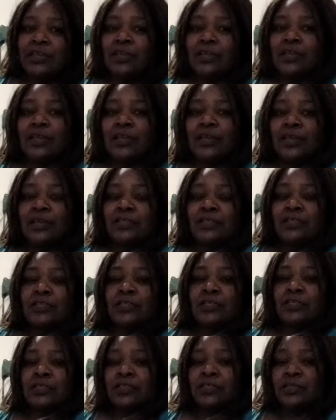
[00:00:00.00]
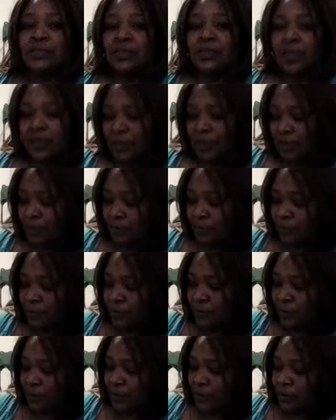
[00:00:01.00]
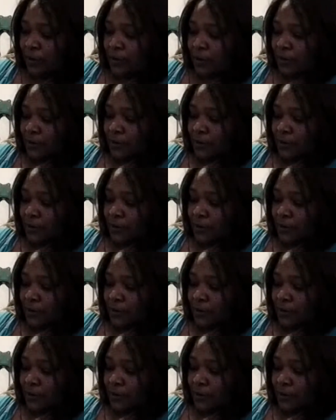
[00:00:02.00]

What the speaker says: And she's wearing her